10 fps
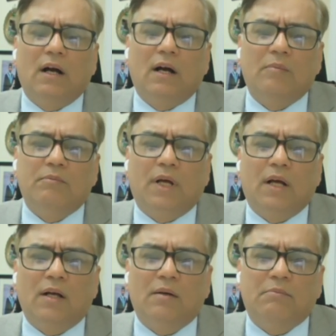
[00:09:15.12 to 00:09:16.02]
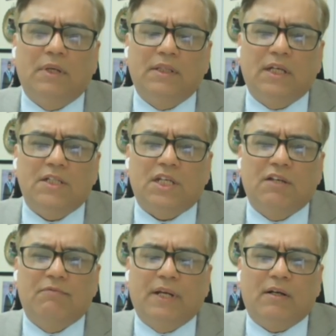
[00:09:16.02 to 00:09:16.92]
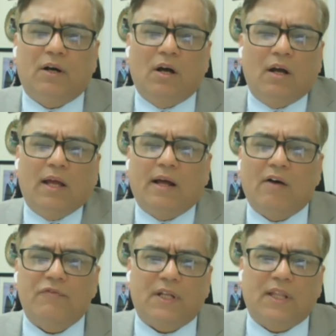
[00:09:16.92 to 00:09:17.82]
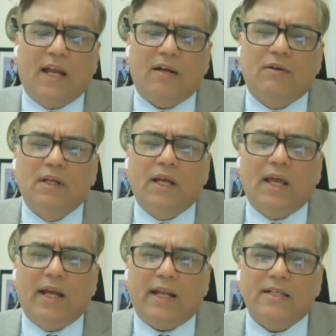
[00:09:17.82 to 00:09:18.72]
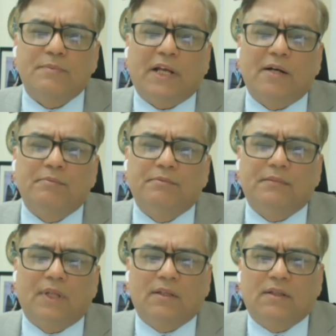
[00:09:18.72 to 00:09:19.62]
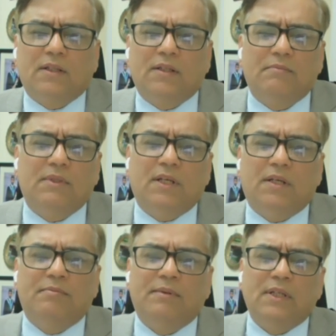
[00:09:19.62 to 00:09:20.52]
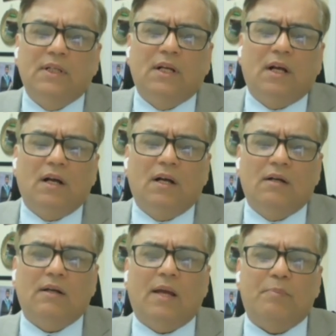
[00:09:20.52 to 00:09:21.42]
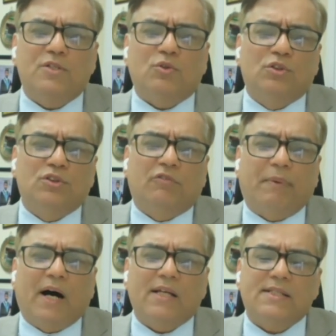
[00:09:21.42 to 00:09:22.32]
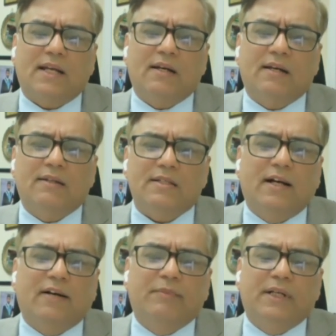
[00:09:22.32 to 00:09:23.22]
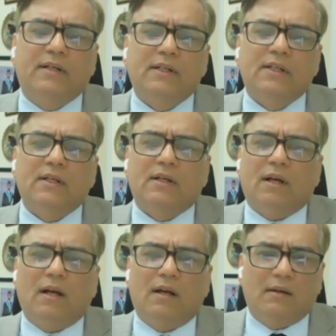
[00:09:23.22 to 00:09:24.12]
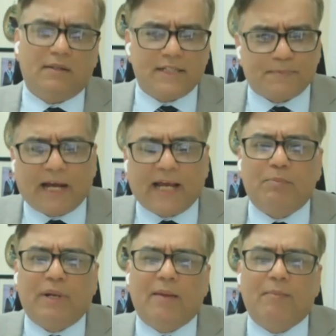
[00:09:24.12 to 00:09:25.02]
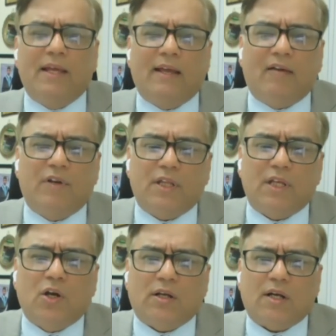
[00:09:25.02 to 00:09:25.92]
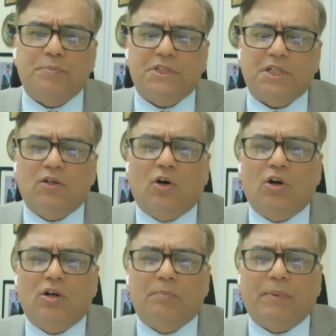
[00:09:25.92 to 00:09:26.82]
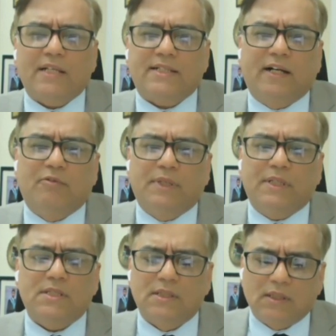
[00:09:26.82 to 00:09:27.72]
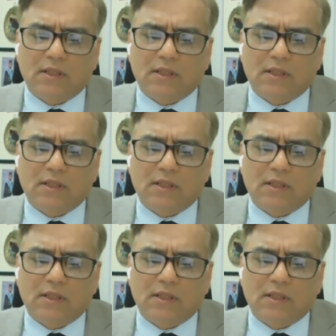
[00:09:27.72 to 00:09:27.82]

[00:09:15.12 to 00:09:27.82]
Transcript: um, uh, the achievement uh, and after that it has become the the uh, episodes of past and this government uh, despite blaming everything on corruption or past governments,